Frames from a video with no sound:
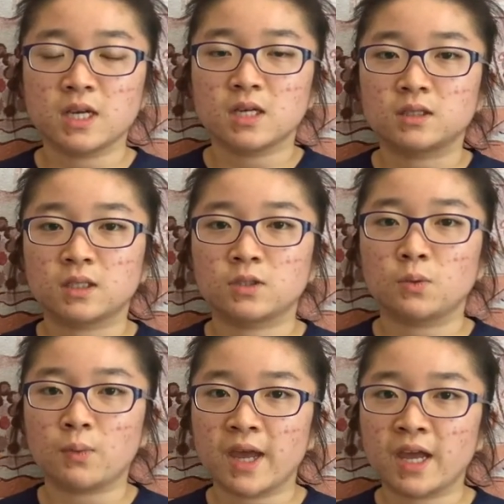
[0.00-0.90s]
in such a
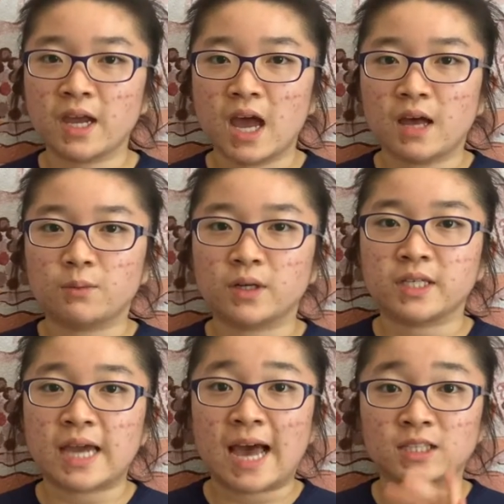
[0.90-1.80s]
way where
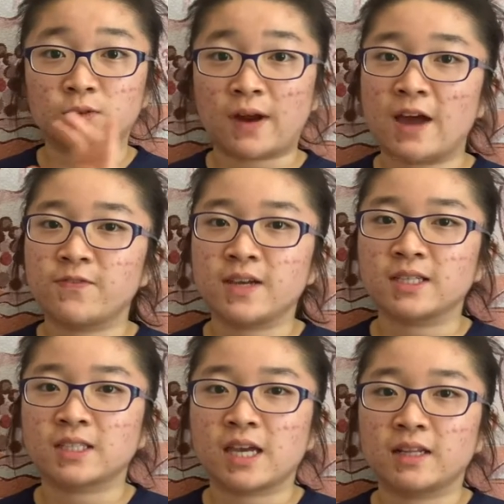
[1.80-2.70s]
he has
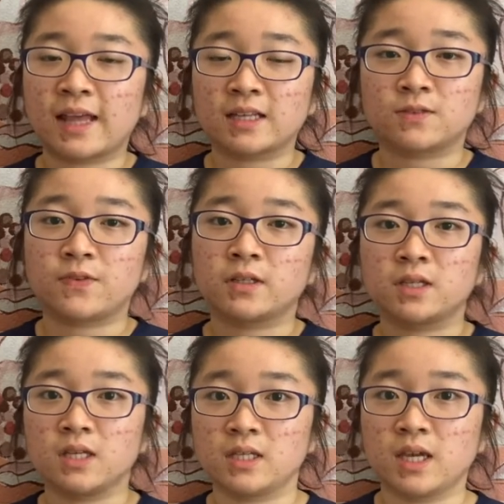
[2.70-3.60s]
graphics, and that's
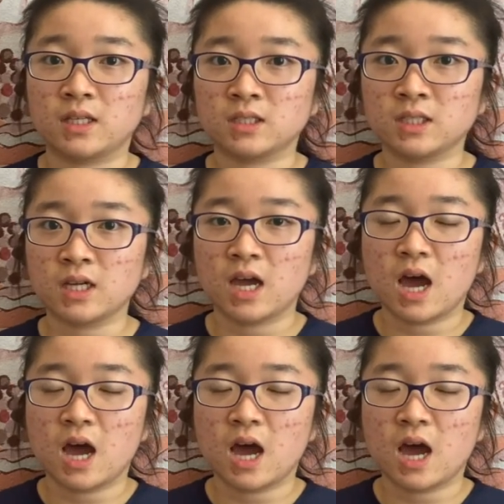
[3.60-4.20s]
very engaging.